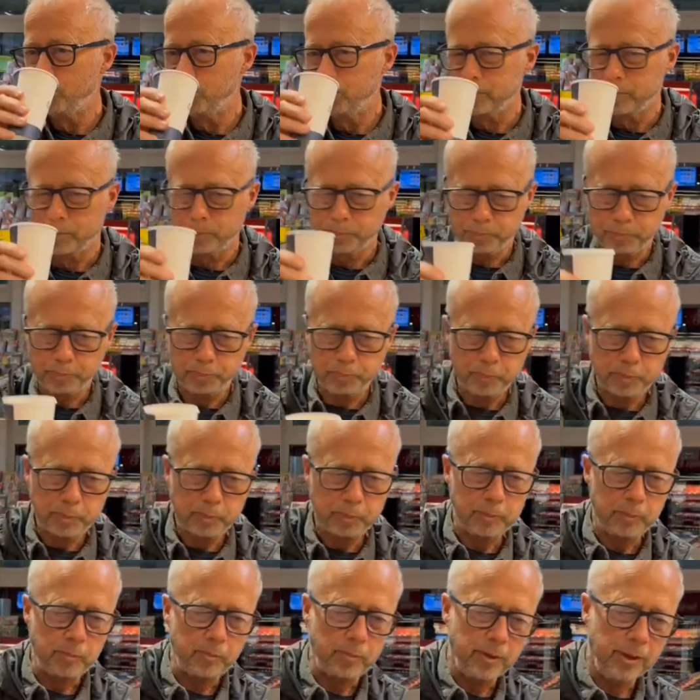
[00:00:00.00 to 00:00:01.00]
Yes, yeah, so.
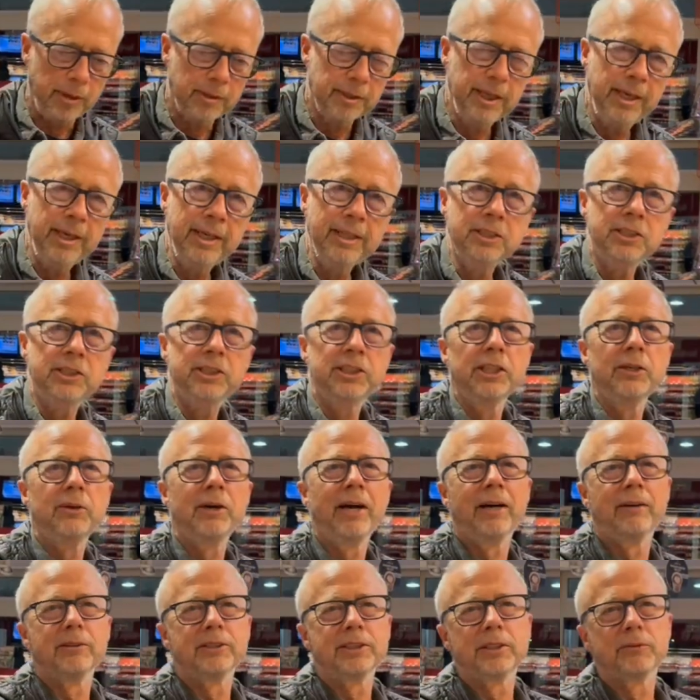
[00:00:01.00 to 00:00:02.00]
The last two
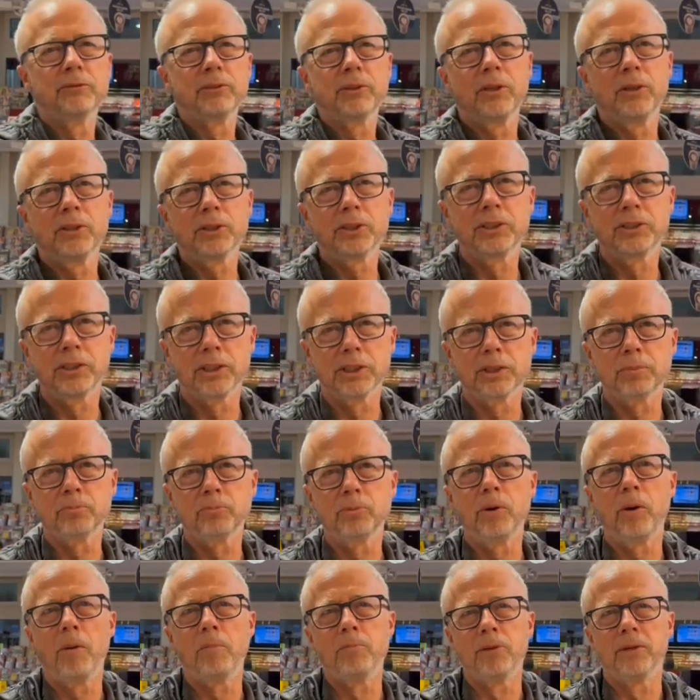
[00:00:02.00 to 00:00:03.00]
hours have cost us
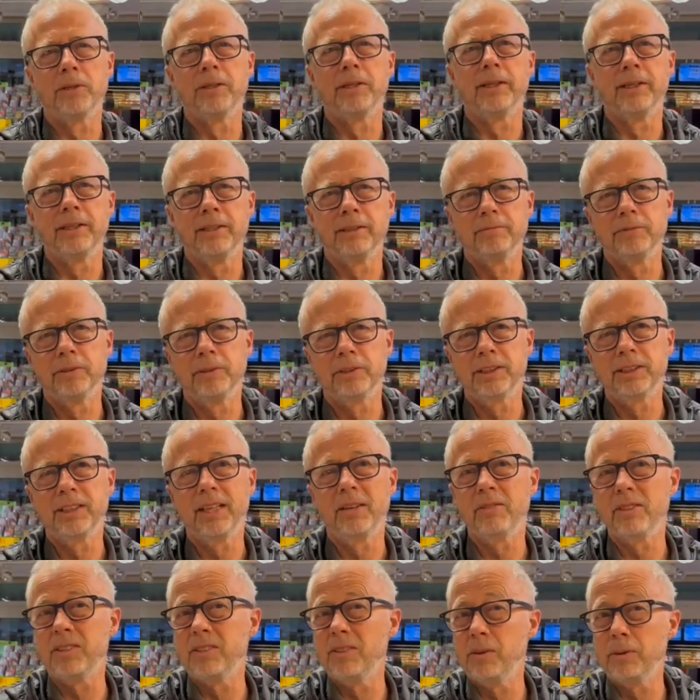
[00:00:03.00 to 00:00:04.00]
probably
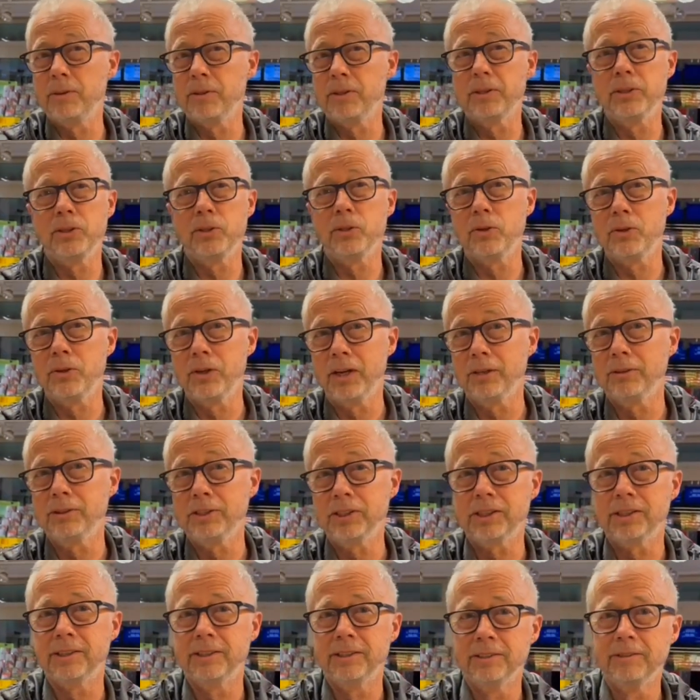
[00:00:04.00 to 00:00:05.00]
700
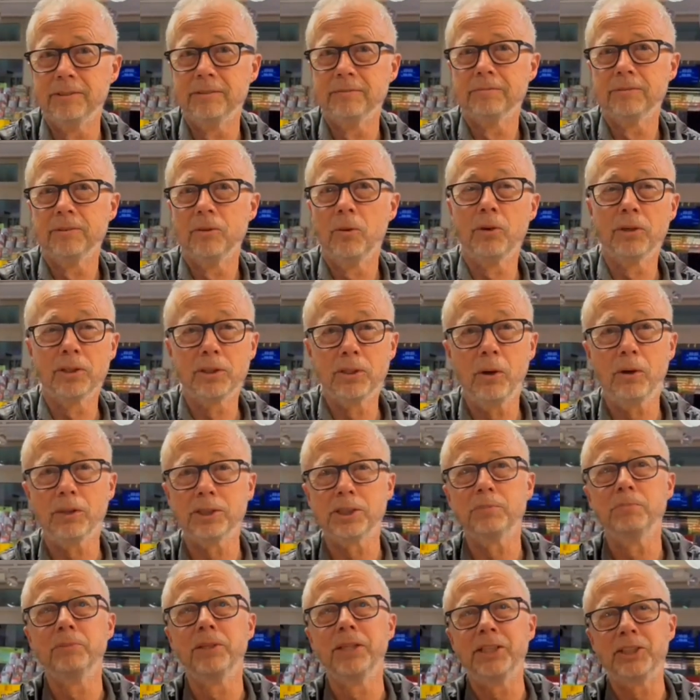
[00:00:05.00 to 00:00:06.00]
euros. What
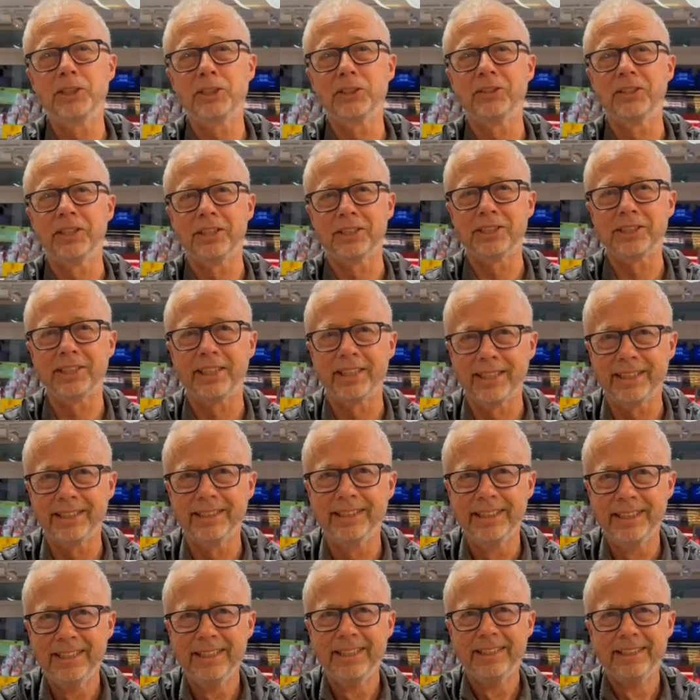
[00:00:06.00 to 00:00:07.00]
cost me, should I say.
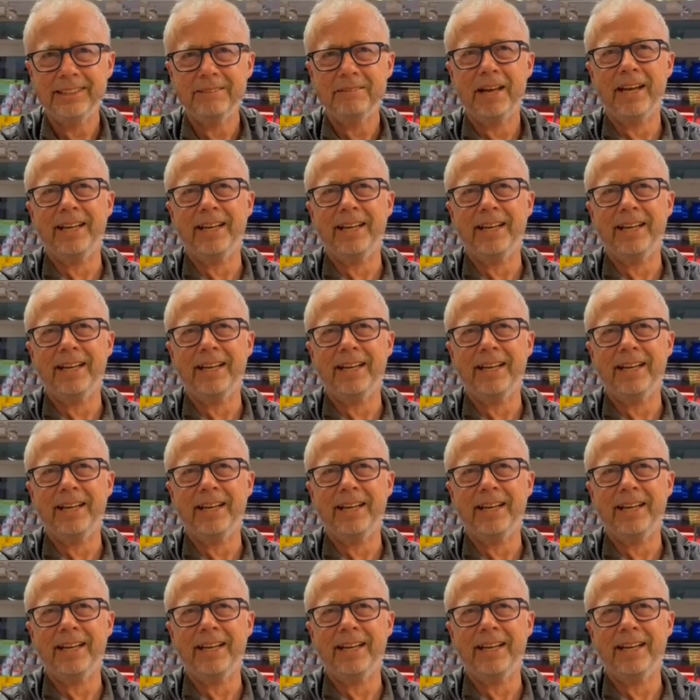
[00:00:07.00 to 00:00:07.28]
Hmm.